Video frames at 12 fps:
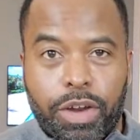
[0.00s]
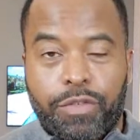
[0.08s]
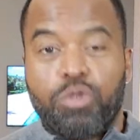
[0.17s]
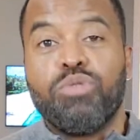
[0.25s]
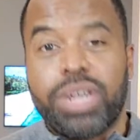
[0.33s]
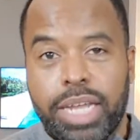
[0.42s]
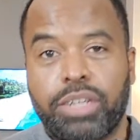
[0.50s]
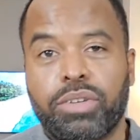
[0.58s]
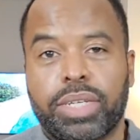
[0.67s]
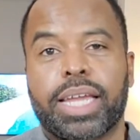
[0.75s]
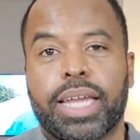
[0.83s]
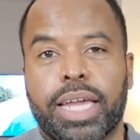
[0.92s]
if you need to
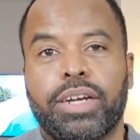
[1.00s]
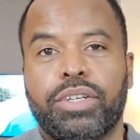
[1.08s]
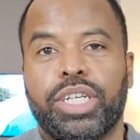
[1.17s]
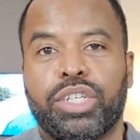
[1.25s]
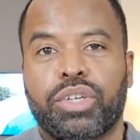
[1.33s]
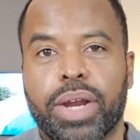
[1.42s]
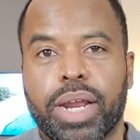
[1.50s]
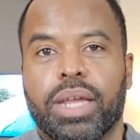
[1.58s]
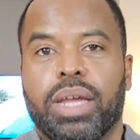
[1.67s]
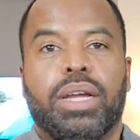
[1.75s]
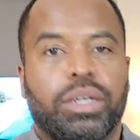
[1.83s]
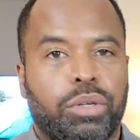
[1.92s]
take an energy drink,
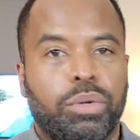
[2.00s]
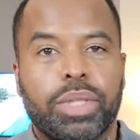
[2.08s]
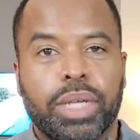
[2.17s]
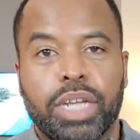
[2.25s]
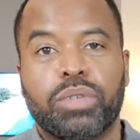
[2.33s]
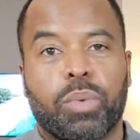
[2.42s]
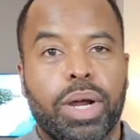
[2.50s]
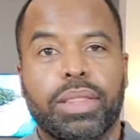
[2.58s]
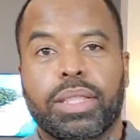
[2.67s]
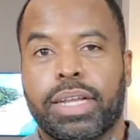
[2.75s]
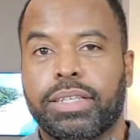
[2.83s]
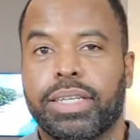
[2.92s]
two things:
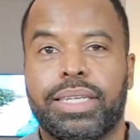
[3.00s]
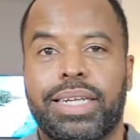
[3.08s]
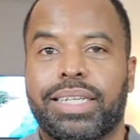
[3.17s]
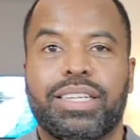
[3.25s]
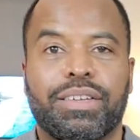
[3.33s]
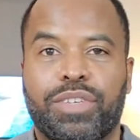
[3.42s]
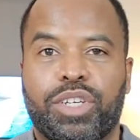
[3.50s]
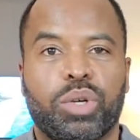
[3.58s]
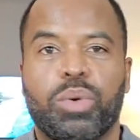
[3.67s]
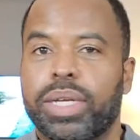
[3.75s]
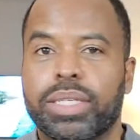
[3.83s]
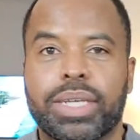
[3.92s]
one, it's addictive;
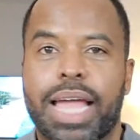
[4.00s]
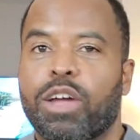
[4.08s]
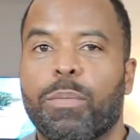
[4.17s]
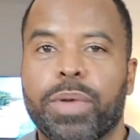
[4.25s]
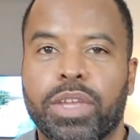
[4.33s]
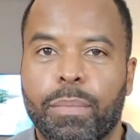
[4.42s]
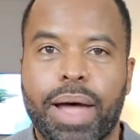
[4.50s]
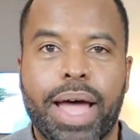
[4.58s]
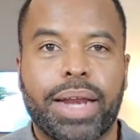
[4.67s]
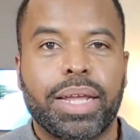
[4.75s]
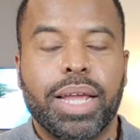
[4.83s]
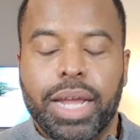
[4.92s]
two, it's not helping your
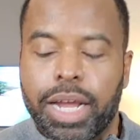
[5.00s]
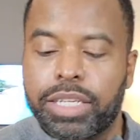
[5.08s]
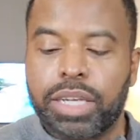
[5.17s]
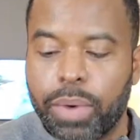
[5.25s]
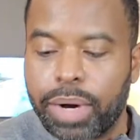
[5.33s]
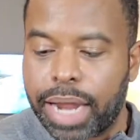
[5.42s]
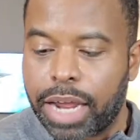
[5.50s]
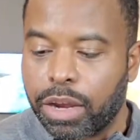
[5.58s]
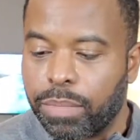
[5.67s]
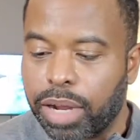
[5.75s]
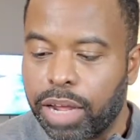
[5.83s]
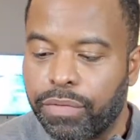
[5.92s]
body. It's slowing down
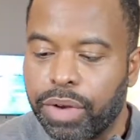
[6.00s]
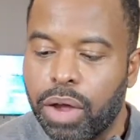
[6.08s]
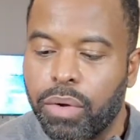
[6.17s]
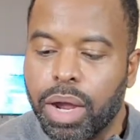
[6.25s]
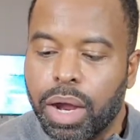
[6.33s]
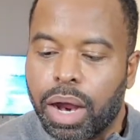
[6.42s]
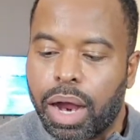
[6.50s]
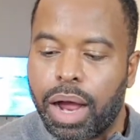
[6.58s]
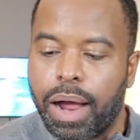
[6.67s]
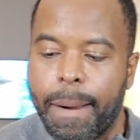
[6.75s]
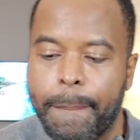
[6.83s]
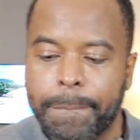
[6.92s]
your blood flow.
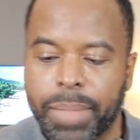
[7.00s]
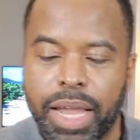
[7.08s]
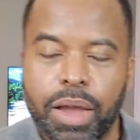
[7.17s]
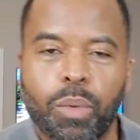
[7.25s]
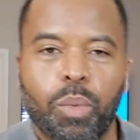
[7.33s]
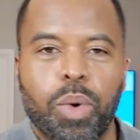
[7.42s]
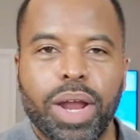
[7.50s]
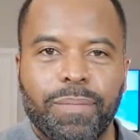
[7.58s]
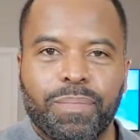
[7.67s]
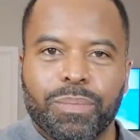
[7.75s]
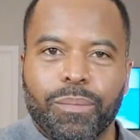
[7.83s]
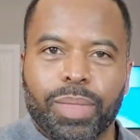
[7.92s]
Uh, and
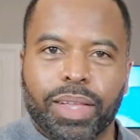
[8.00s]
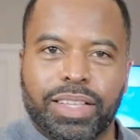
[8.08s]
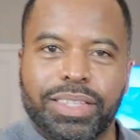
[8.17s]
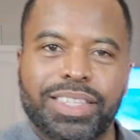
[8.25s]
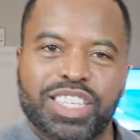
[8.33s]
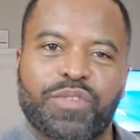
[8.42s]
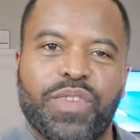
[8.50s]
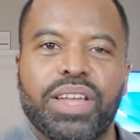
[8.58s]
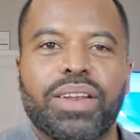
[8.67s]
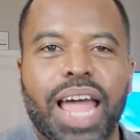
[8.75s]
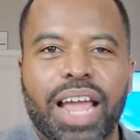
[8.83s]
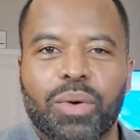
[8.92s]
what does this
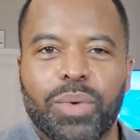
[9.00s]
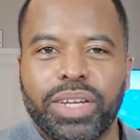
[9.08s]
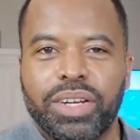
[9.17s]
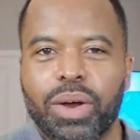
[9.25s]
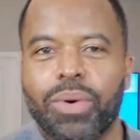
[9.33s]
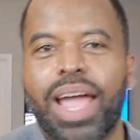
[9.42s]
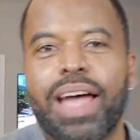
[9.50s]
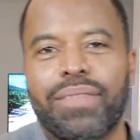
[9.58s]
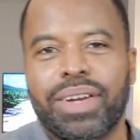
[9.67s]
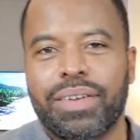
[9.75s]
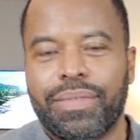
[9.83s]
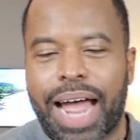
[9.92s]
feel like when you don't have
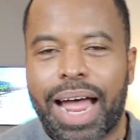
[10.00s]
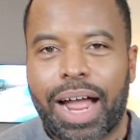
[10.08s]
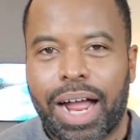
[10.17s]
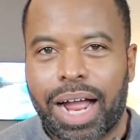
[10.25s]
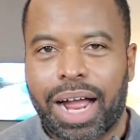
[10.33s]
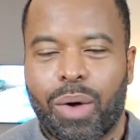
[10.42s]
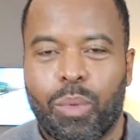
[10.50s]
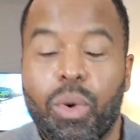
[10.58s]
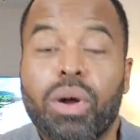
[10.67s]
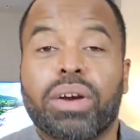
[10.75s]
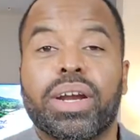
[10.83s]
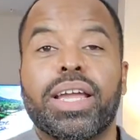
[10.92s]
enough uh,
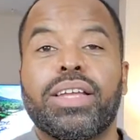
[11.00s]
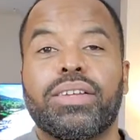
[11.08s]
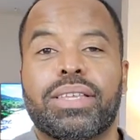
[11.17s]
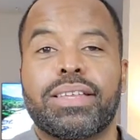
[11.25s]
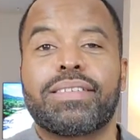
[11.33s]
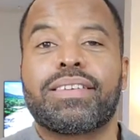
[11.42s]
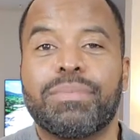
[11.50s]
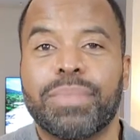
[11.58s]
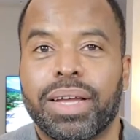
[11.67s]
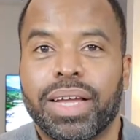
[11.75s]
water in your system?